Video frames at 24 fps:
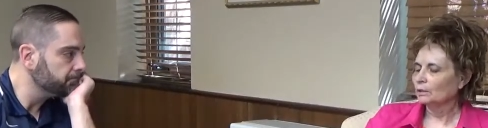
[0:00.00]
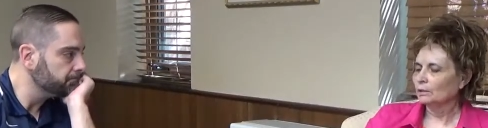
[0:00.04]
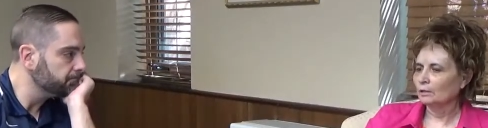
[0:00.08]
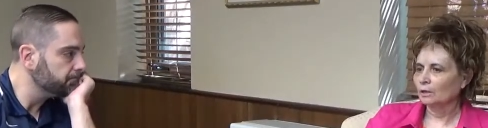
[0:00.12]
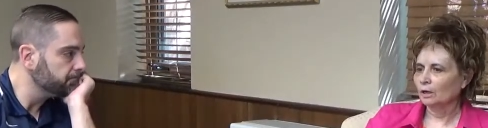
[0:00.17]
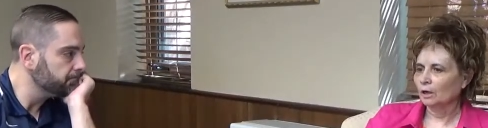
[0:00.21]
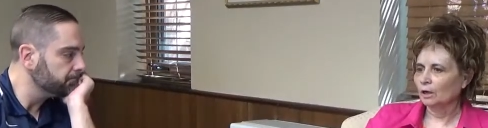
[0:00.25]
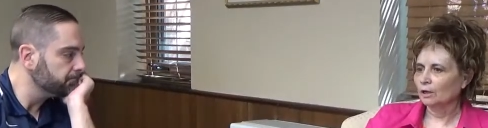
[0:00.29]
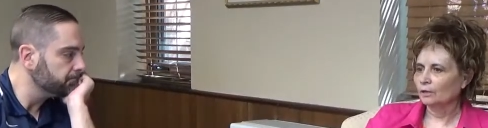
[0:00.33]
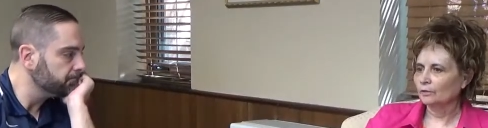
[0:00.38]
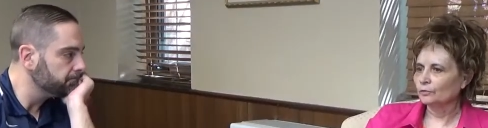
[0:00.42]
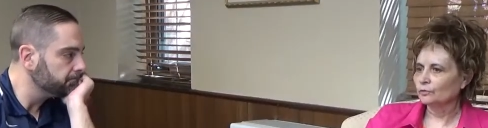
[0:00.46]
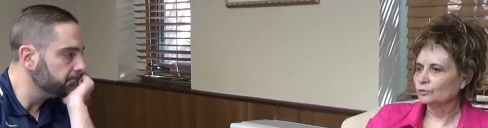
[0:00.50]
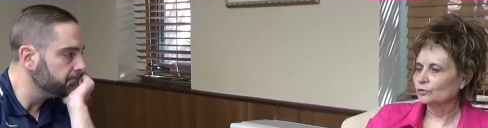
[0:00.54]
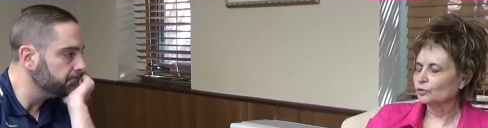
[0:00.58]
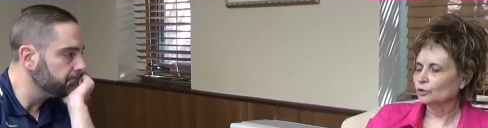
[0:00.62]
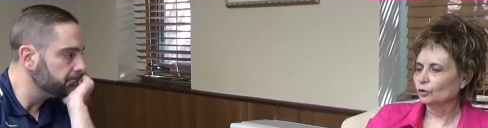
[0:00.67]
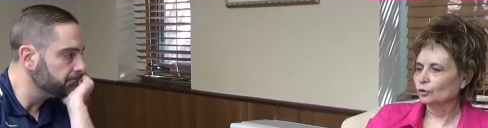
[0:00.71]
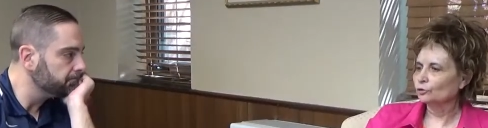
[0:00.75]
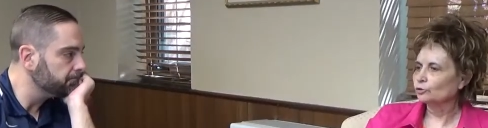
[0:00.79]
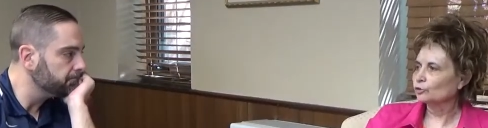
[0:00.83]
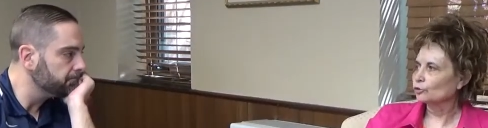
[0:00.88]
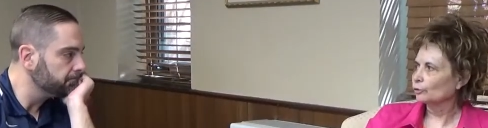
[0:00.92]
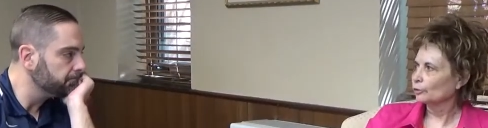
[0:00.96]
Speaker 1: uh, the
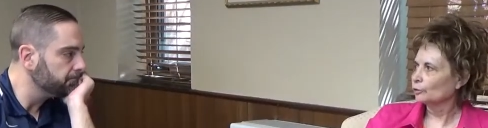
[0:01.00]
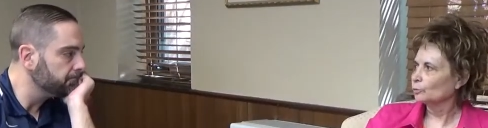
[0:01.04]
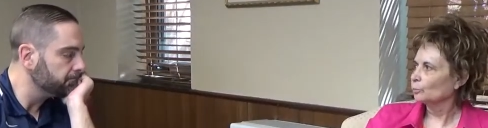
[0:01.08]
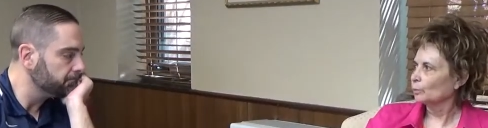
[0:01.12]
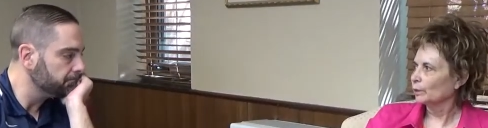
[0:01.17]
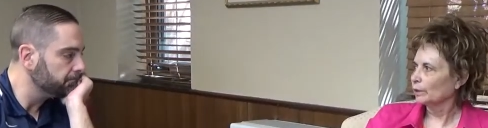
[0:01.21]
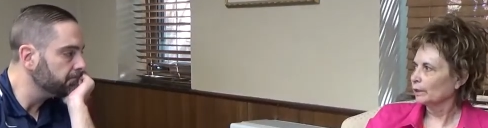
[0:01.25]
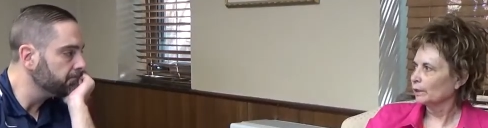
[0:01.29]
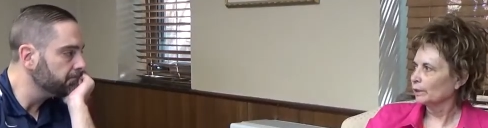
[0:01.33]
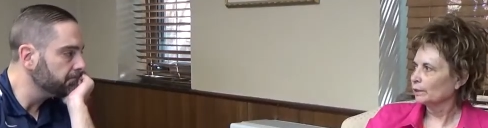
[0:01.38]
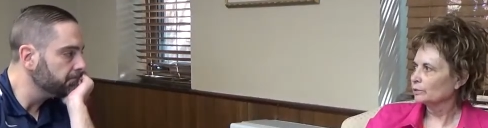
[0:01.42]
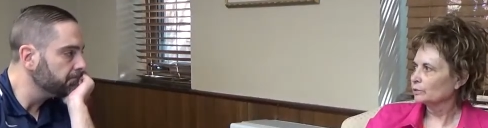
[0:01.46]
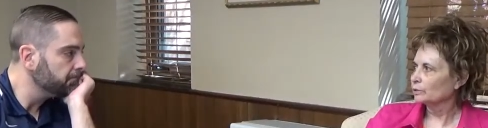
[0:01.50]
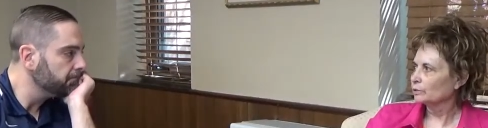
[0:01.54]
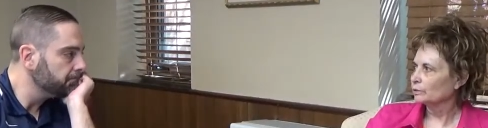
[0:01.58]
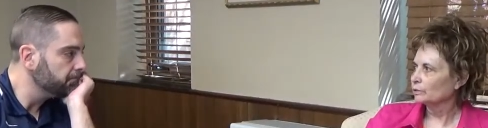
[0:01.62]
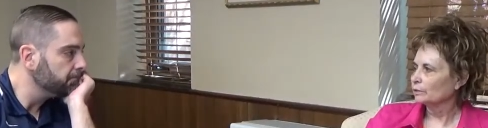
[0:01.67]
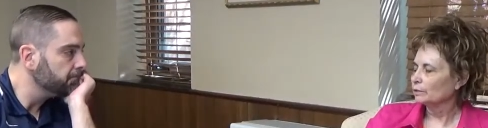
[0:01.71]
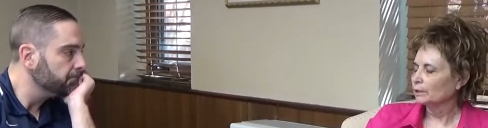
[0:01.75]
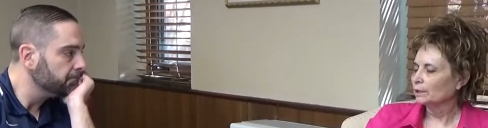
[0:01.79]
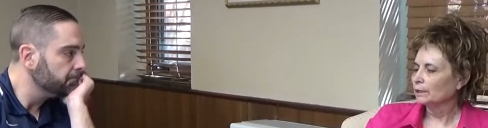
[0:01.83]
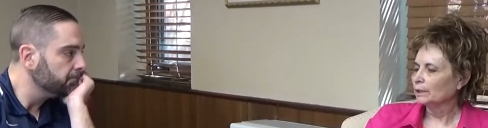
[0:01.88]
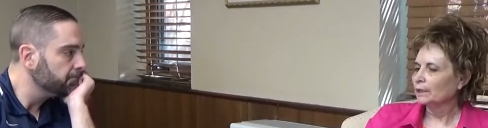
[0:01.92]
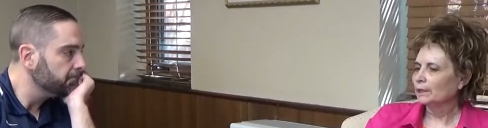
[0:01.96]
surgery went?
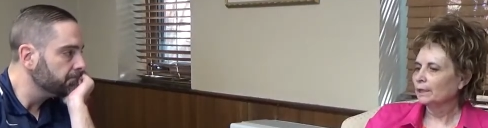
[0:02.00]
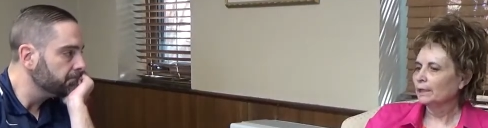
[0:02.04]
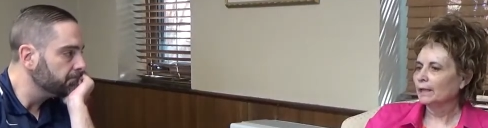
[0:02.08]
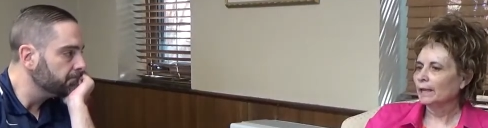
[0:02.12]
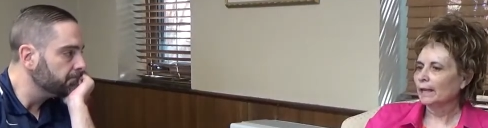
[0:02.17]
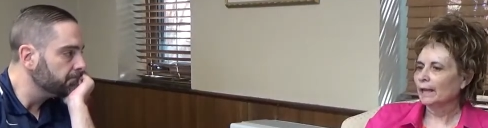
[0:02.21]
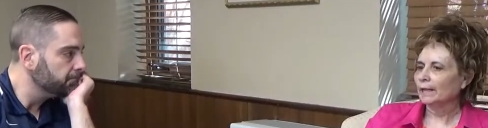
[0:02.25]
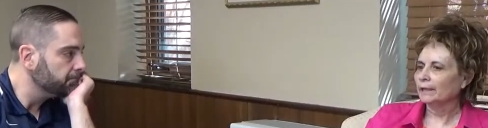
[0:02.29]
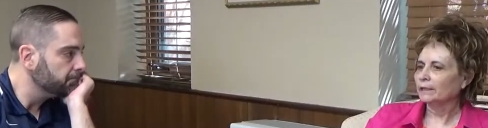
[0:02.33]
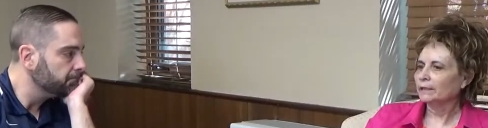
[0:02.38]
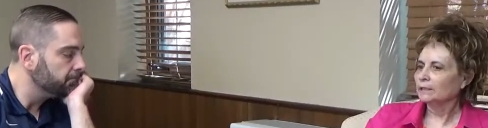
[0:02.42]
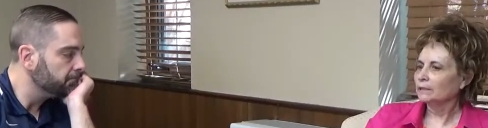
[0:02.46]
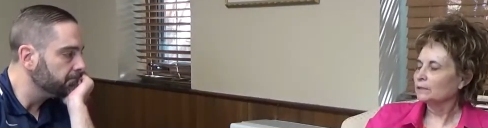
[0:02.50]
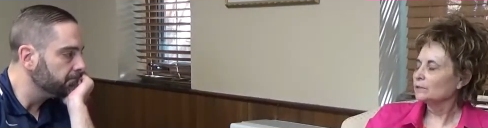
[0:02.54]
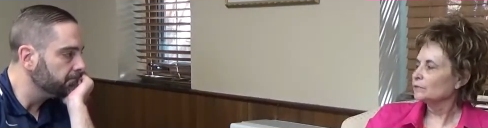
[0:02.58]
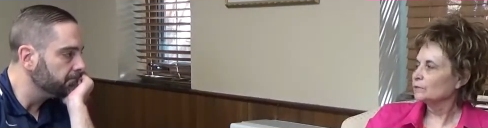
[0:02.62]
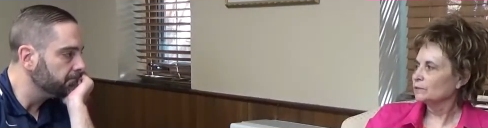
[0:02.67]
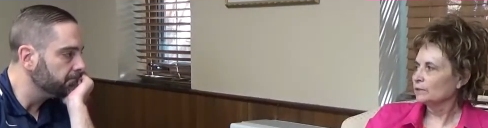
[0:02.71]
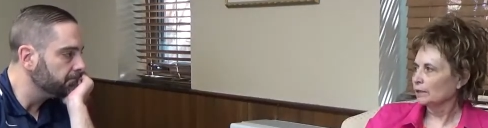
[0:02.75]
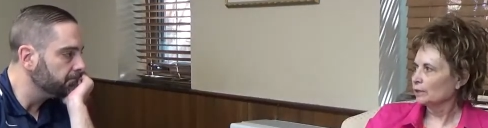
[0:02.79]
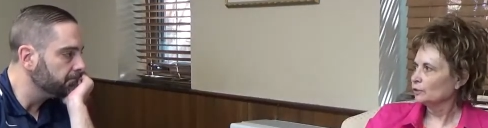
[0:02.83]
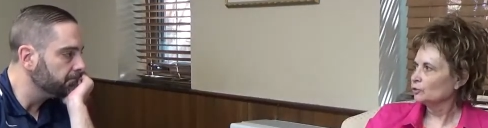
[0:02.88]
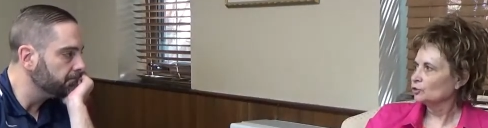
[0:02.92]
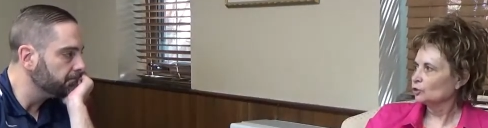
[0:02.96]
And he
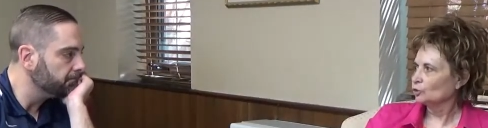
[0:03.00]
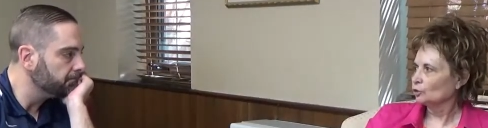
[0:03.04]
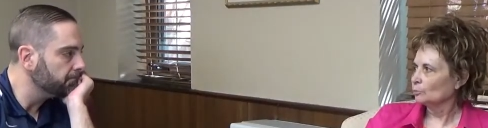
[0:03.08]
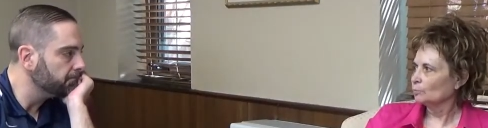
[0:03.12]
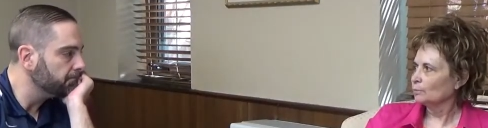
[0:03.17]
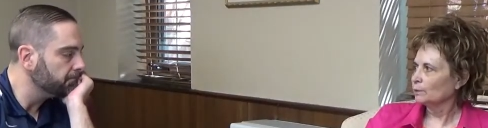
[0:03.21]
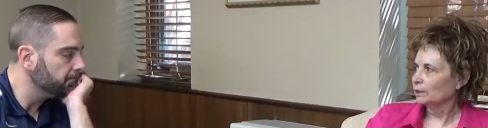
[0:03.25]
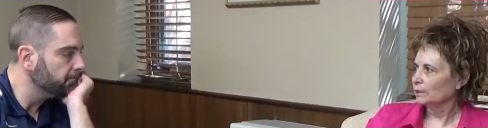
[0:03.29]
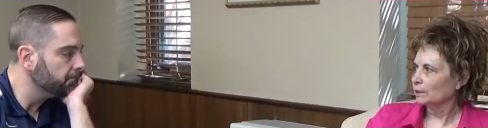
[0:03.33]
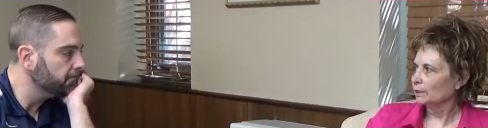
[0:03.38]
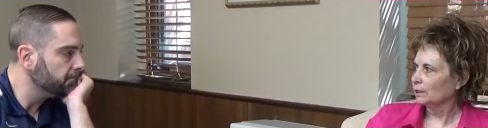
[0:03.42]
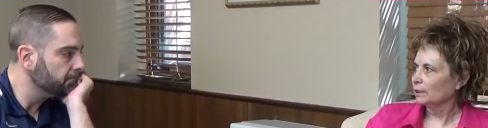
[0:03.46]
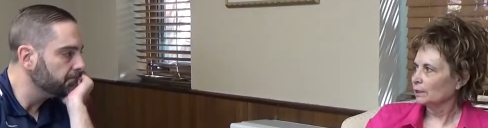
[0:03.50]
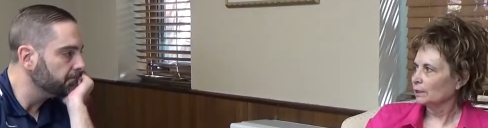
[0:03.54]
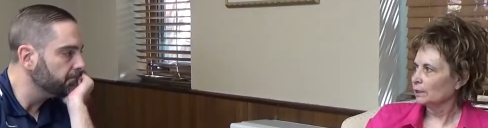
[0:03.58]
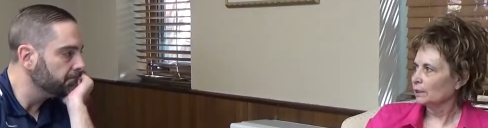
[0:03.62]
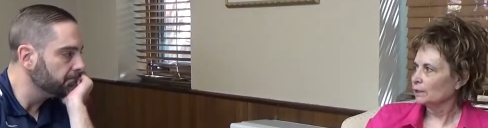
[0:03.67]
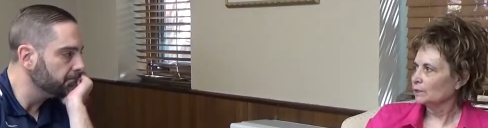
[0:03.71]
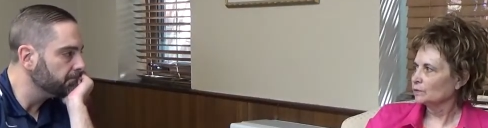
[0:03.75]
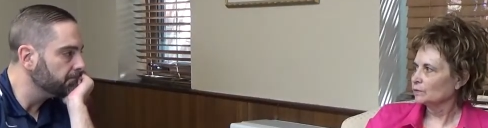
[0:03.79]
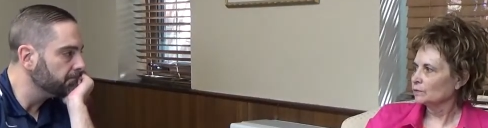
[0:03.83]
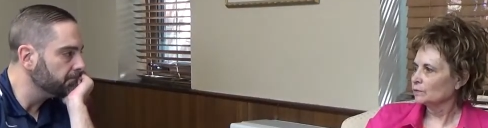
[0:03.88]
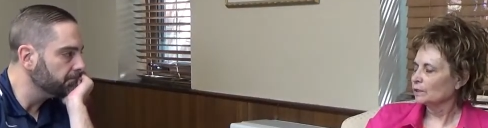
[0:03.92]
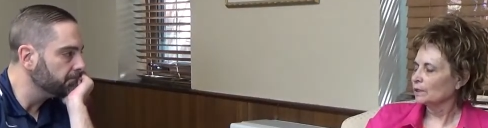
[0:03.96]
said to me,
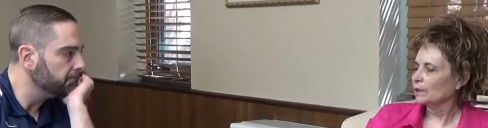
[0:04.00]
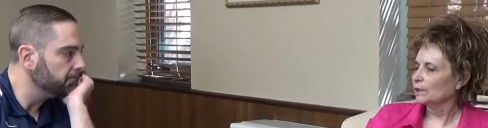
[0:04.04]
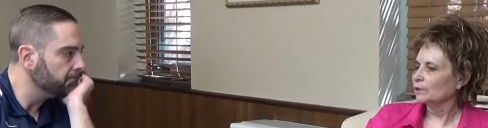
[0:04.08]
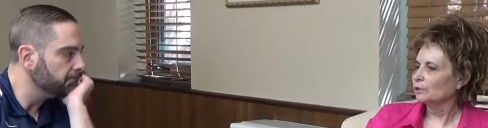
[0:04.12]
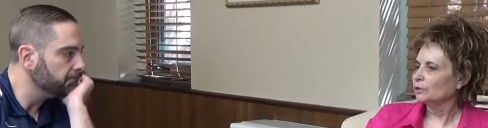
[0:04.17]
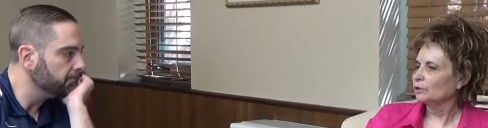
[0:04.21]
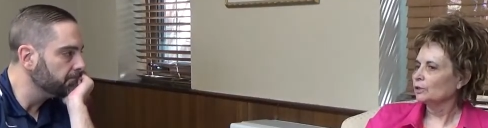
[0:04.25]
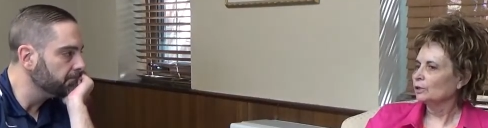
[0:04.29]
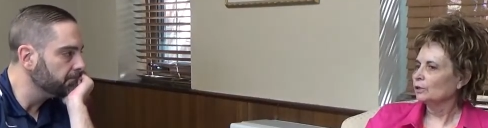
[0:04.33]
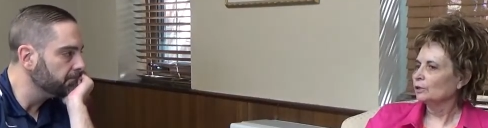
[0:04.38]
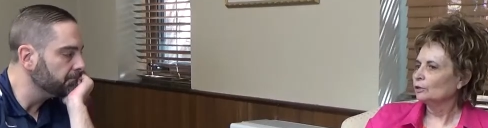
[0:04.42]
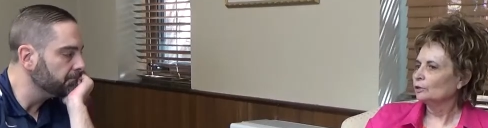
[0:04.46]
he said,